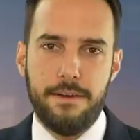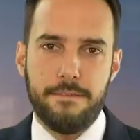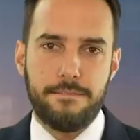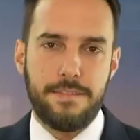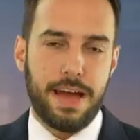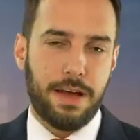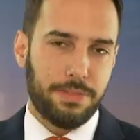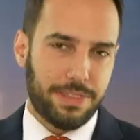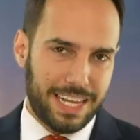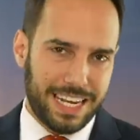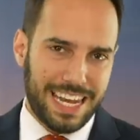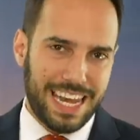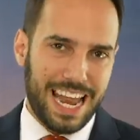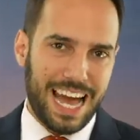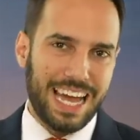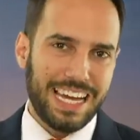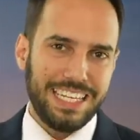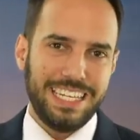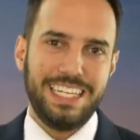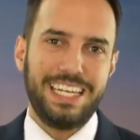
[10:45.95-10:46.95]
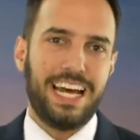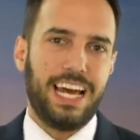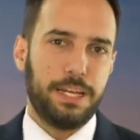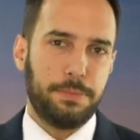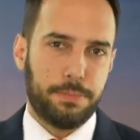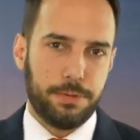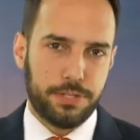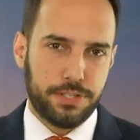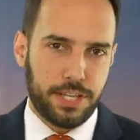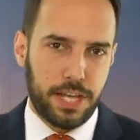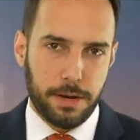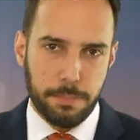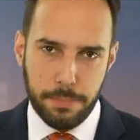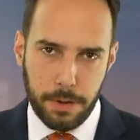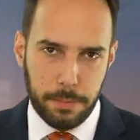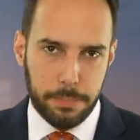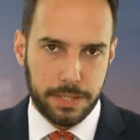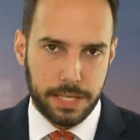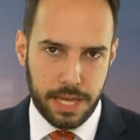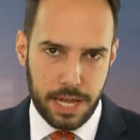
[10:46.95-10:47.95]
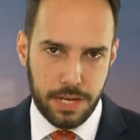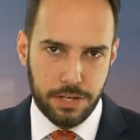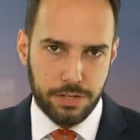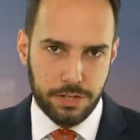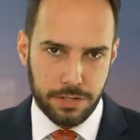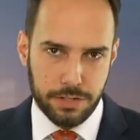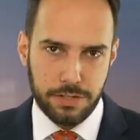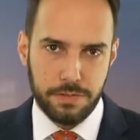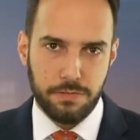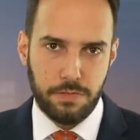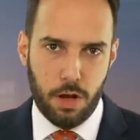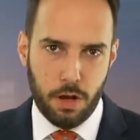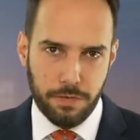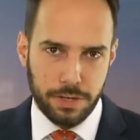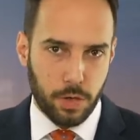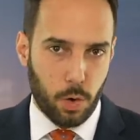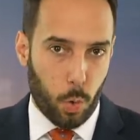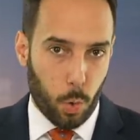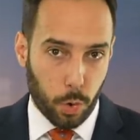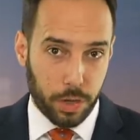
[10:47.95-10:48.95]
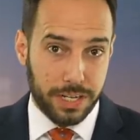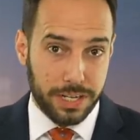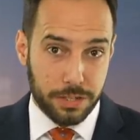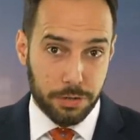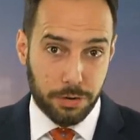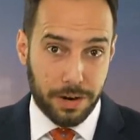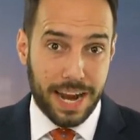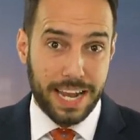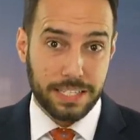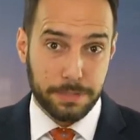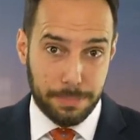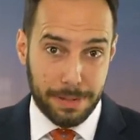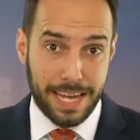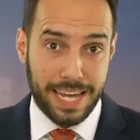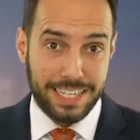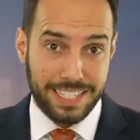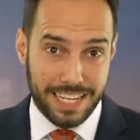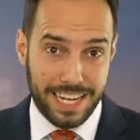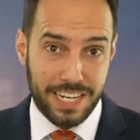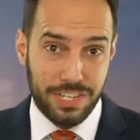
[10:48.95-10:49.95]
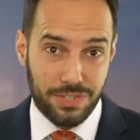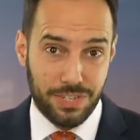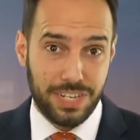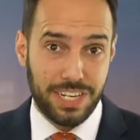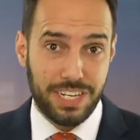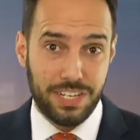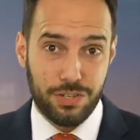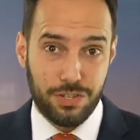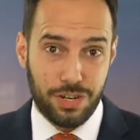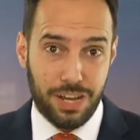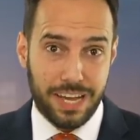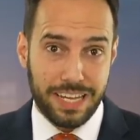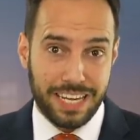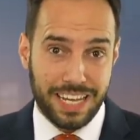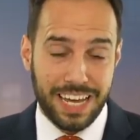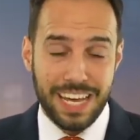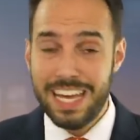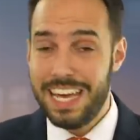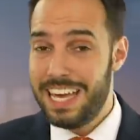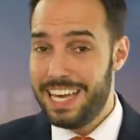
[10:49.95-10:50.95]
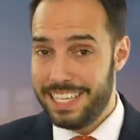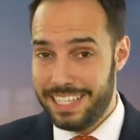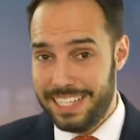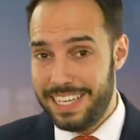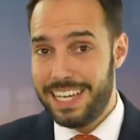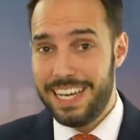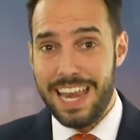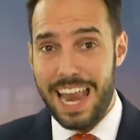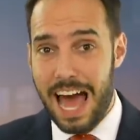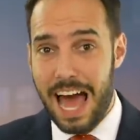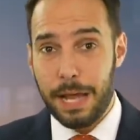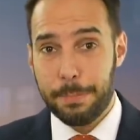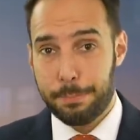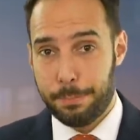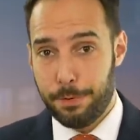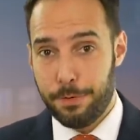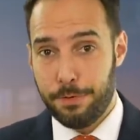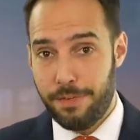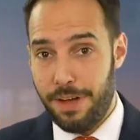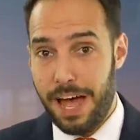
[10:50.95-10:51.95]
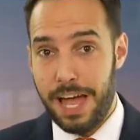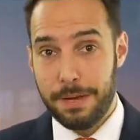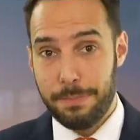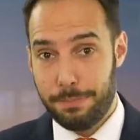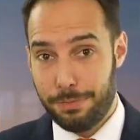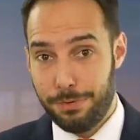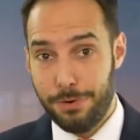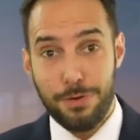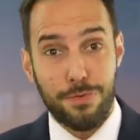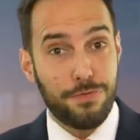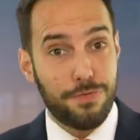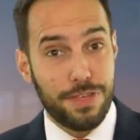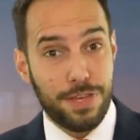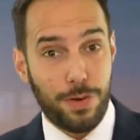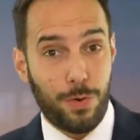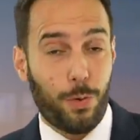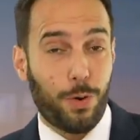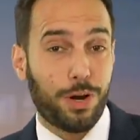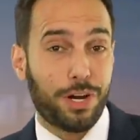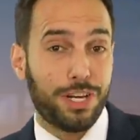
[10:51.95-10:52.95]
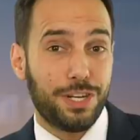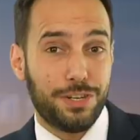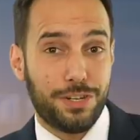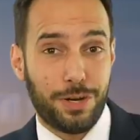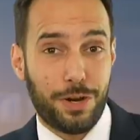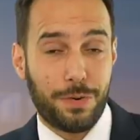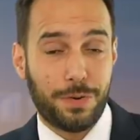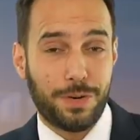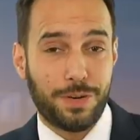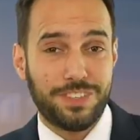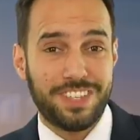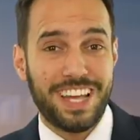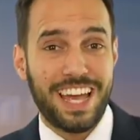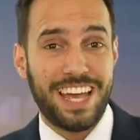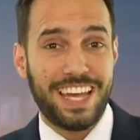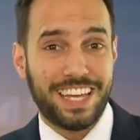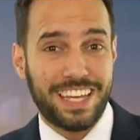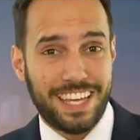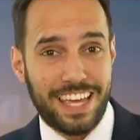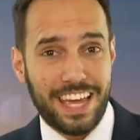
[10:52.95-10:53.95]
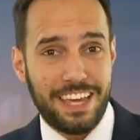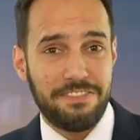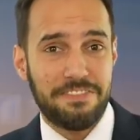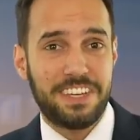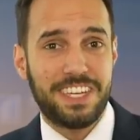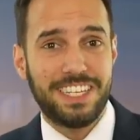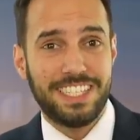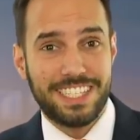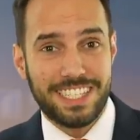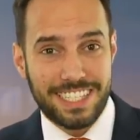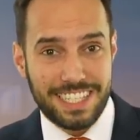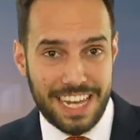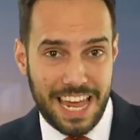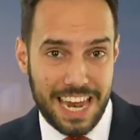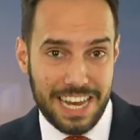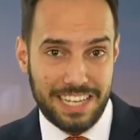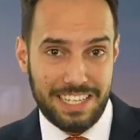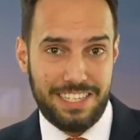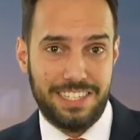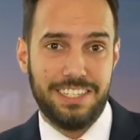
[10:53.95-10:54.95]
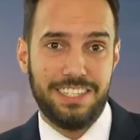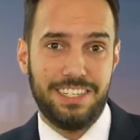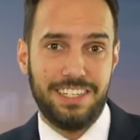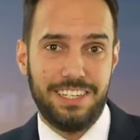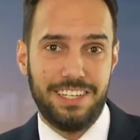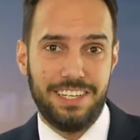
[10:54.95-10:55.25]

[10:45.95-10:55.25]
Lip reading: found that 99% of publications involving organ transplantation in China did not provide proof the organ donors gave consent.